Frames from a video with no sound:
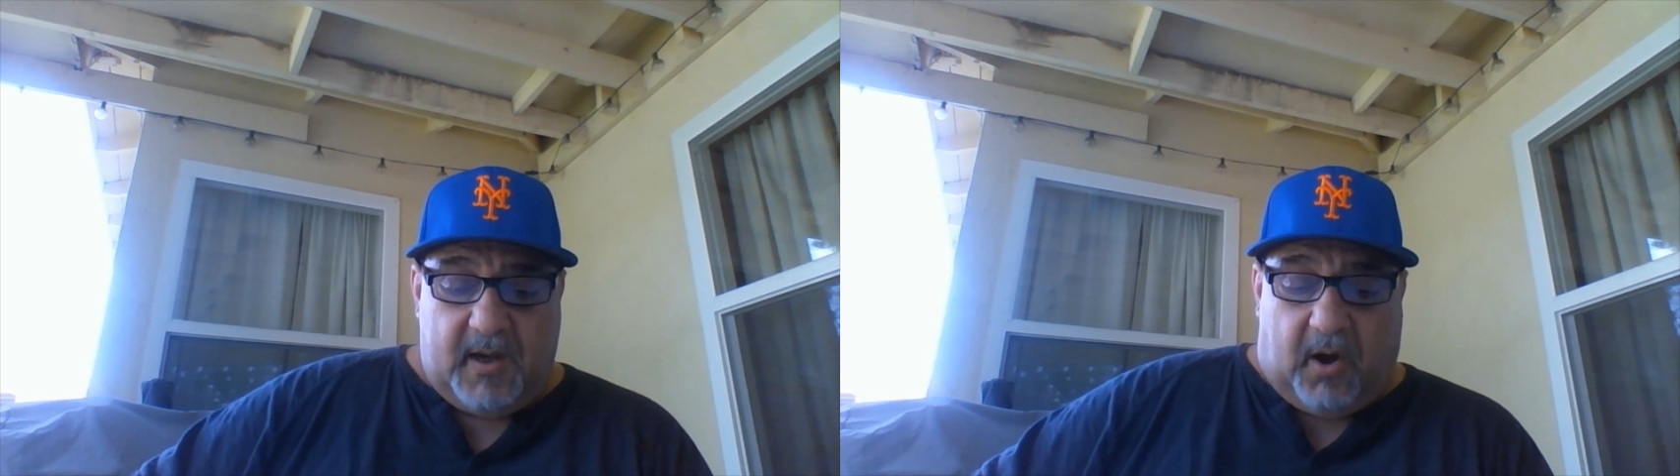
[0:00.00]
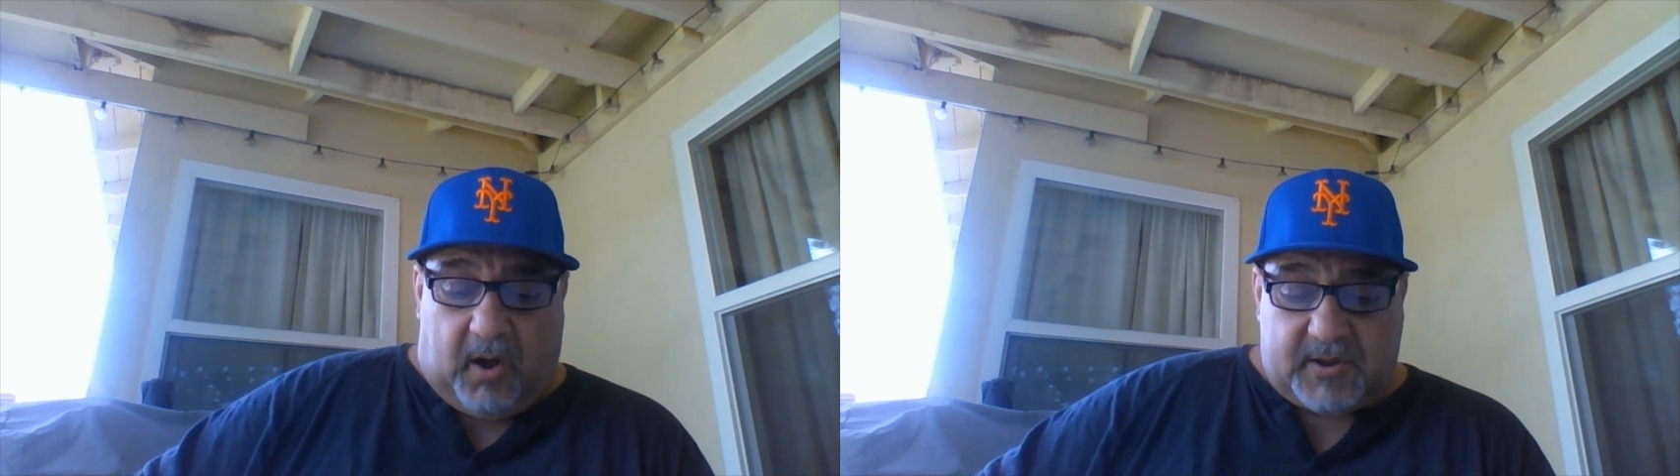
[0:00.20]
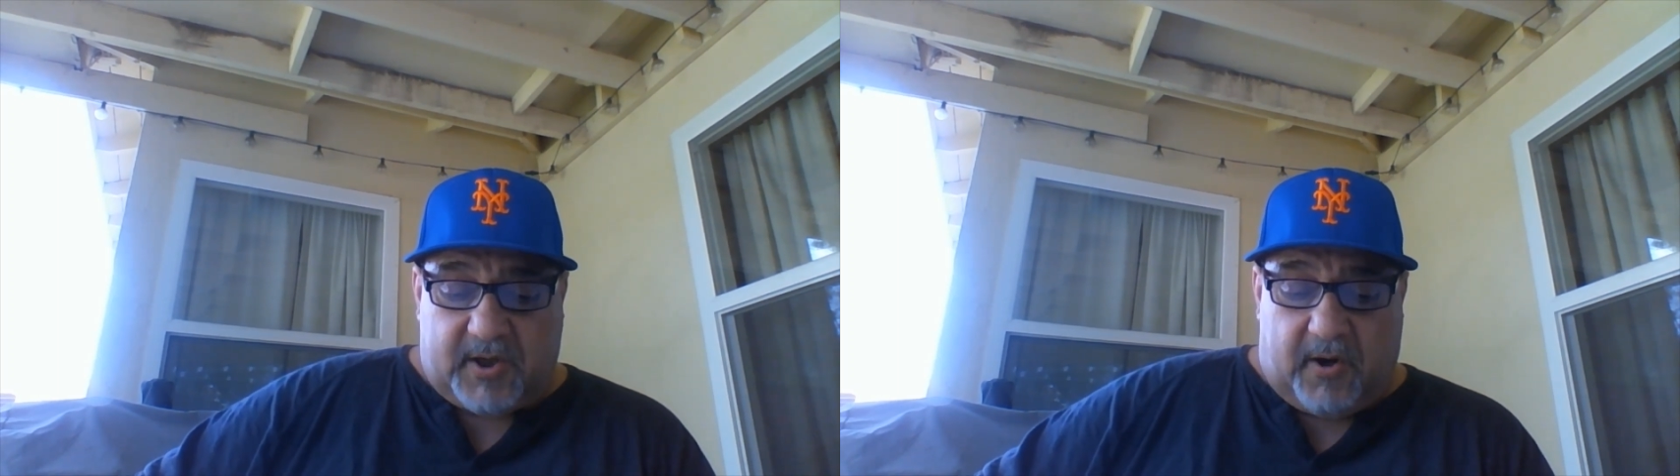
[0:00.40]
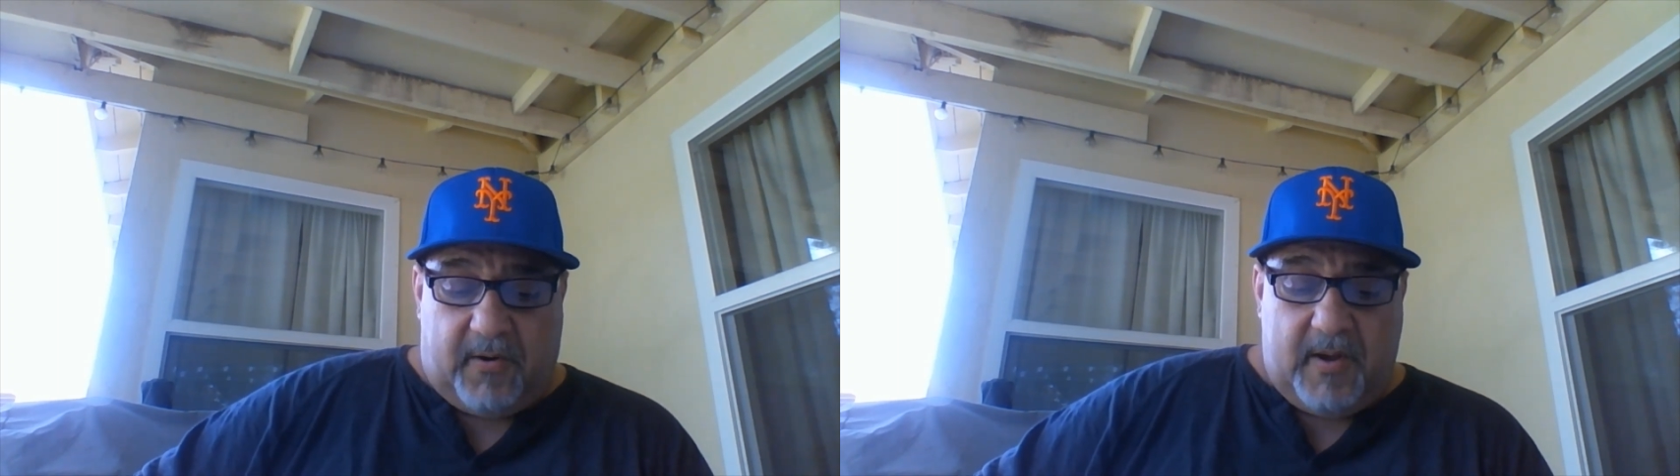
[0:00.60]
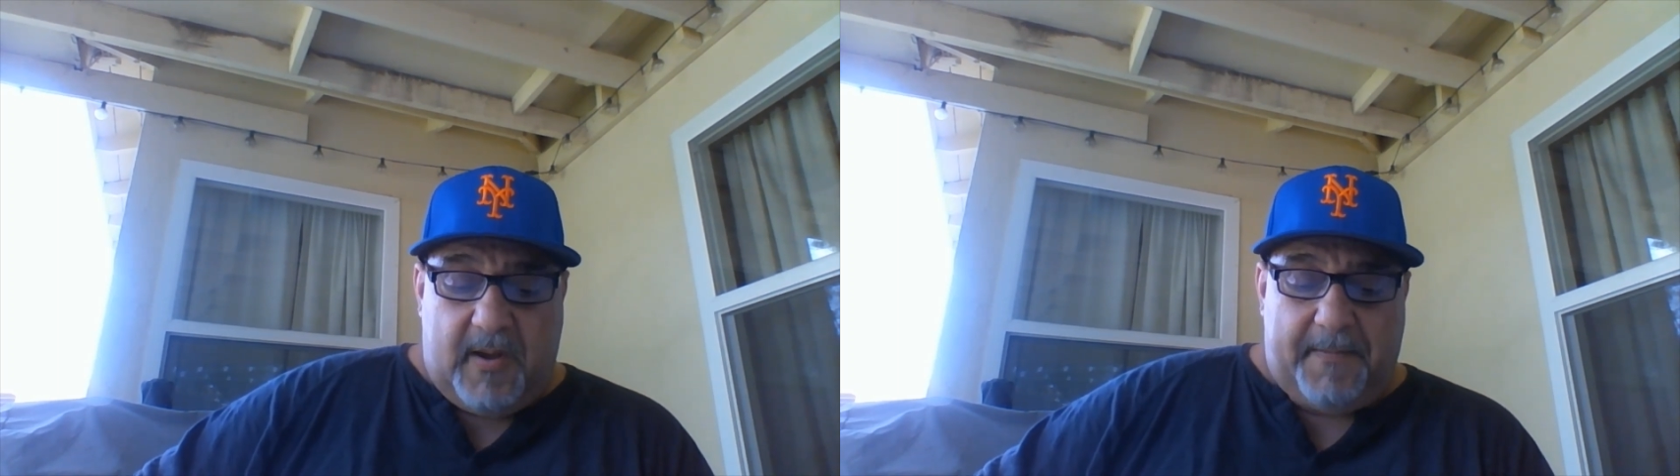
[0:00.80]
Also,
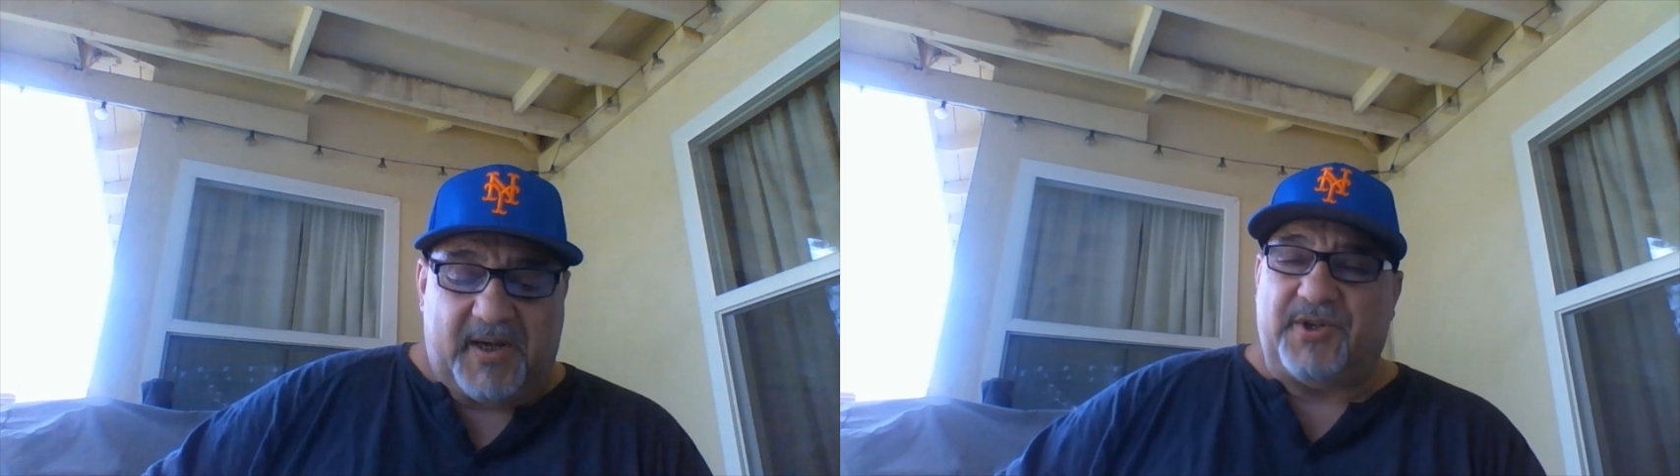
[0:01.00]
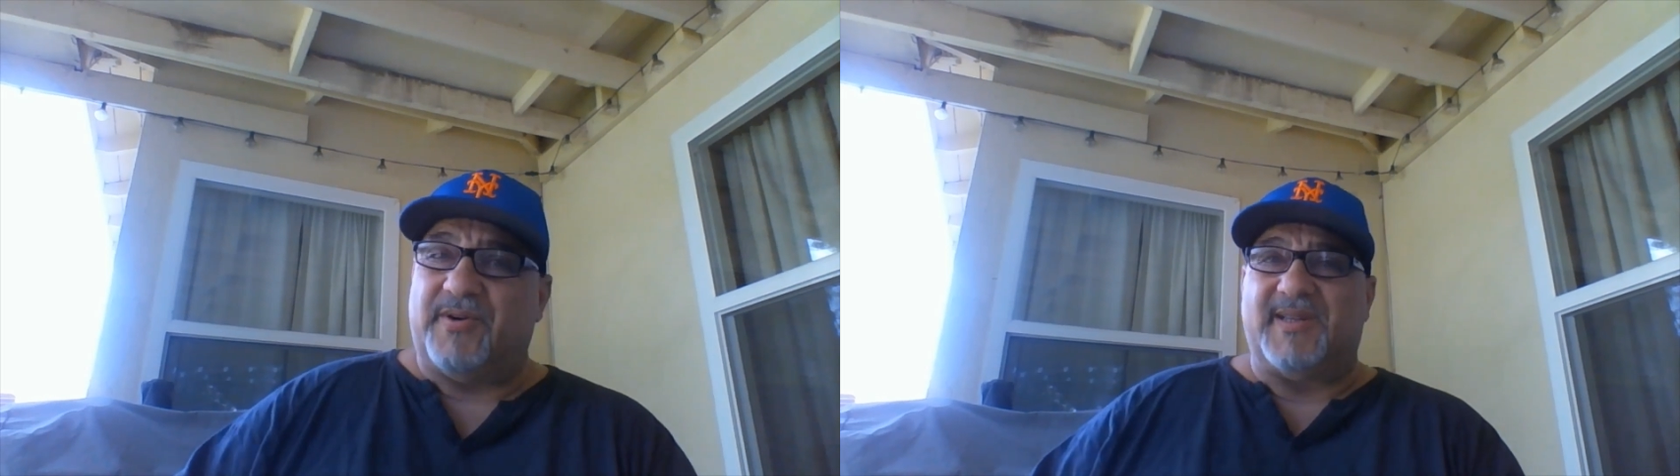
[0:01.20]
make sure to